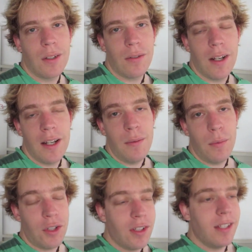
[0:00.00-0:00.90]
Ready?
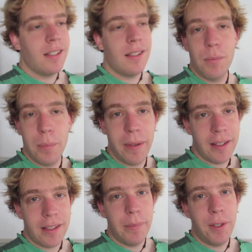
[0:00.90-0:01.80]
Watch this. We'll
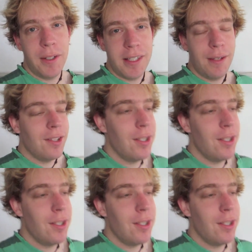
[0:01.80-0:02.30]
bounce the bowl and see if the